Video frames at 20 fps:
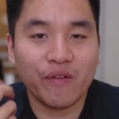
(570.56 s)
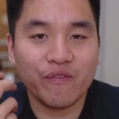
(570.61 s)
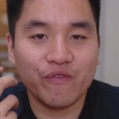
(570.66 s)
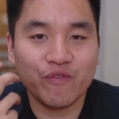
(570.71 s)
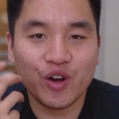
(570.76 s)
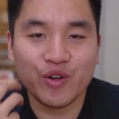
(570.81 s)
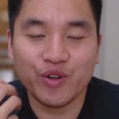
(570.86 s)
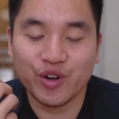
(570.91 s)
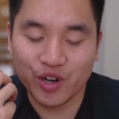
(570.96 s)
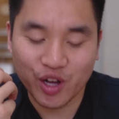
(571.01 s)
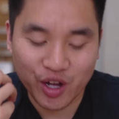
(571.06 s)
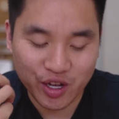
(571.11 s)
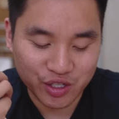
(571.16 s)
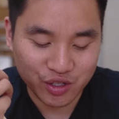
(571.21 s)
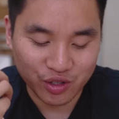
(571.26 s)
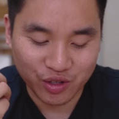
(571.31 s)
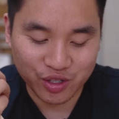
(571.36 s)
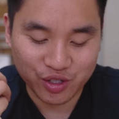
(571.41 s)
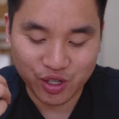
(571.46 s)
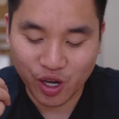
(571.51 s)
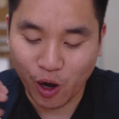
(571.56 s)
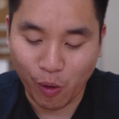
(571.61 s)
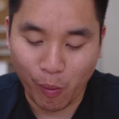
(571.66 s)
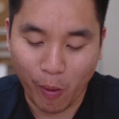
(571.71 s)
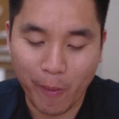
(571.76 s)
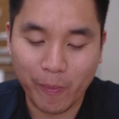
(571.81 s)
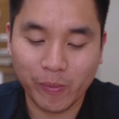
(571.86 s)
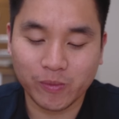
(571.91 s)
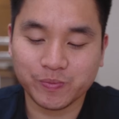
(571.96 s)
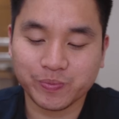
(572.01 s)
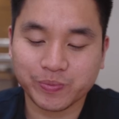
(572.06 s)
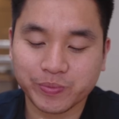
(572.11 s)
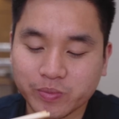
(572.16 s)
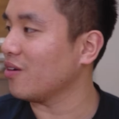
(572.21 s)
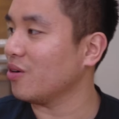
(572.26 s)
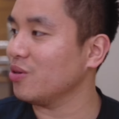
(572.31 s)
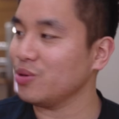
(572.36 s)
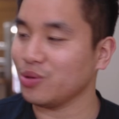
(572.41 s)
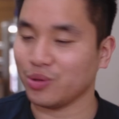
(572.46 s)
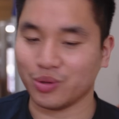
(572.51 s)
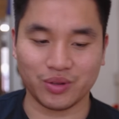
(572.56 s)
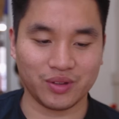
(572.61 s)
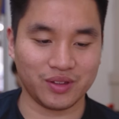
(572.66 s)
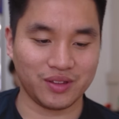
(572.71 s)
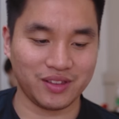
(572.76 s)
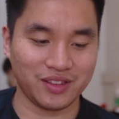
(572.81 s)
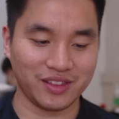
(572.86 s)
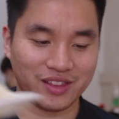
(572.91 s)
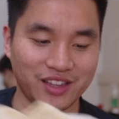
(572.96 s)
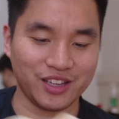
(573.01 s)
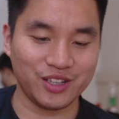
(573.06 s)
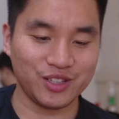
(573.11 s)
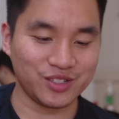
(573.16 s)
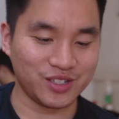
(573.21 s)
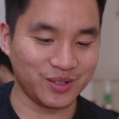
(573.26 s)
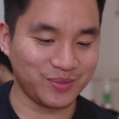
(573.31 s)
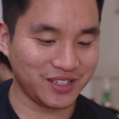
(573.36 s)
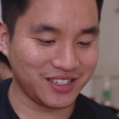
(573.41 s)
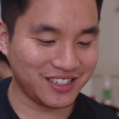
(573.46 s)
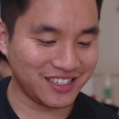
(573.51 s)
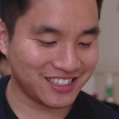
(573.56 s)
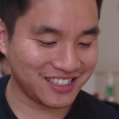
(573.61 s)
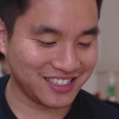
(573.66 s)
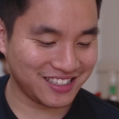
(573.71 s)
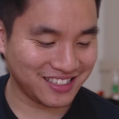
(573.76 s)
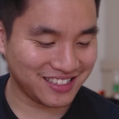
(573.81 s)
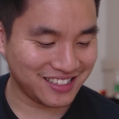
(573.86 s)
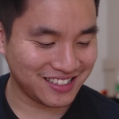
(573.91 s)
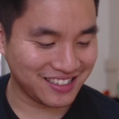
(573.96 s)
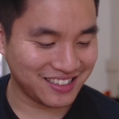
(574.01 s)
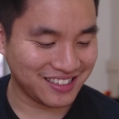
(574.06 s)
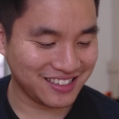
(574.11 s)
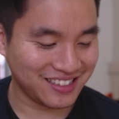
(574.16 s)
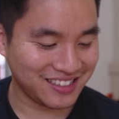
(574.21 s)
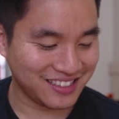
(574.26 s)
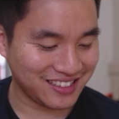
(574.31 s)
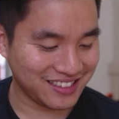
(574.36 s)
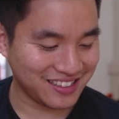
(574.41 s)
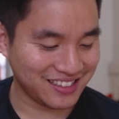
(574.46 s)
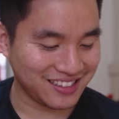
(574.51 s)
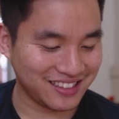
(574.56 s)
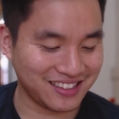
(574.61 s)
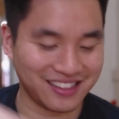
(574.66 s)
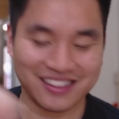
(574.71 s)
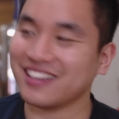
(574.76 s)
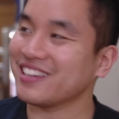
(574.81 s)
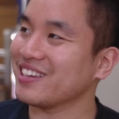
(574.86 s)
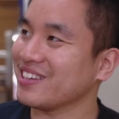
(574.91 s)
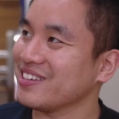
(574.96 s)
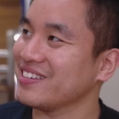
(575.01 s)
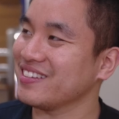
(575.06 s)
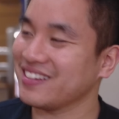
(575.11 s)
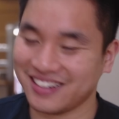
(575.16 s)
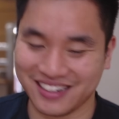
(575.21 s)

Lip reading: very nice on the tongue, man. Oh, thank you so much. Thank you.